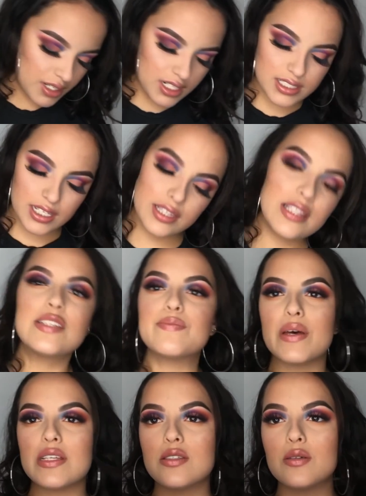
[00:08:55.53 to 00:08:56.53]
gonna take this
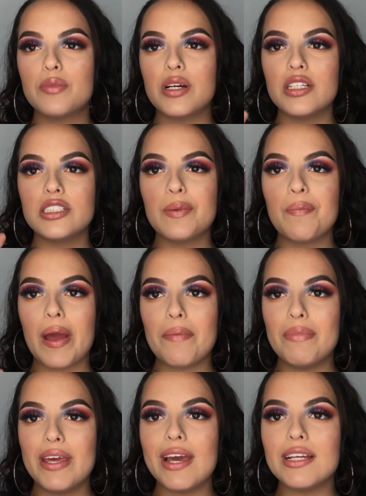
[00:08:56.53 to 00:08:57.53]
pencil brush by
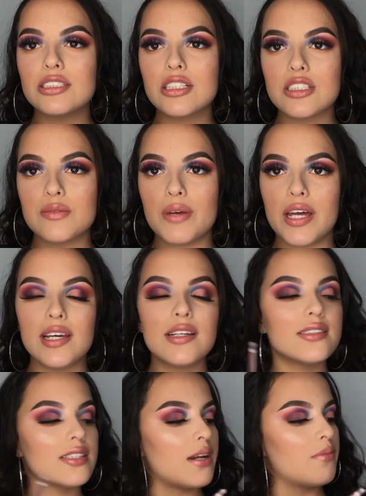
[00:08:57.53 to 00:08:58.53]
BH
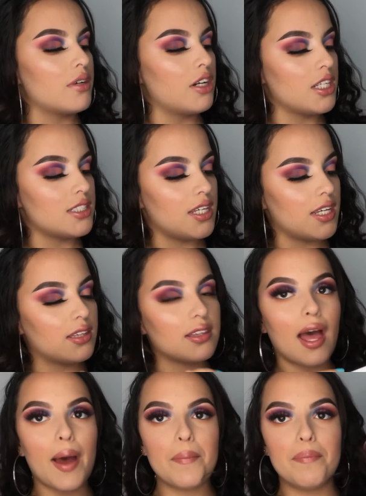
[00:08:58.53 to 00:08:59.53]
Cosmetics, and I'm gonna take
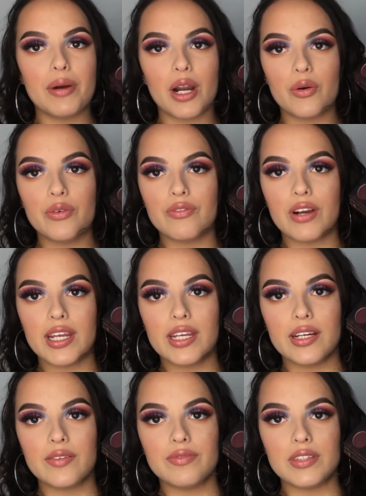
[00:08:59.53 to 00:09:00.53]
that brown right
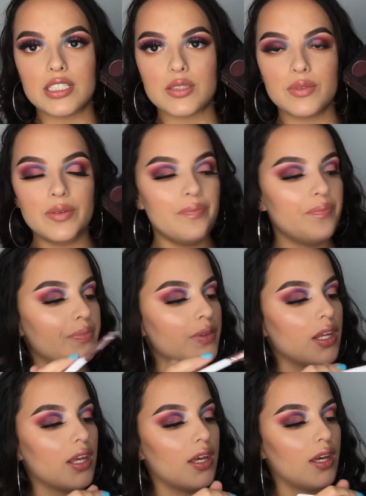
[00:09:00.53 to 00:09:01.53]
here, this one,
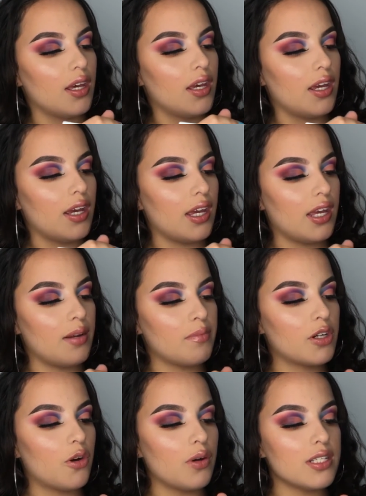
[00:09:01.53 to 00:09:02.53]
and
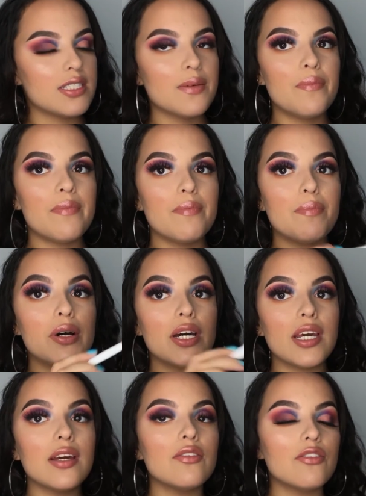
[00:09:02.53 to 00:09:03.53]
I'm going to
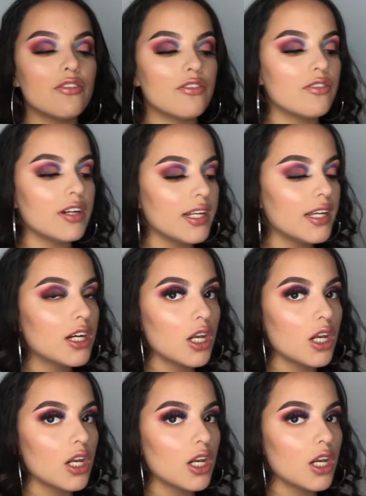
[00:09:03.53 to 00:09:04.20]
put it really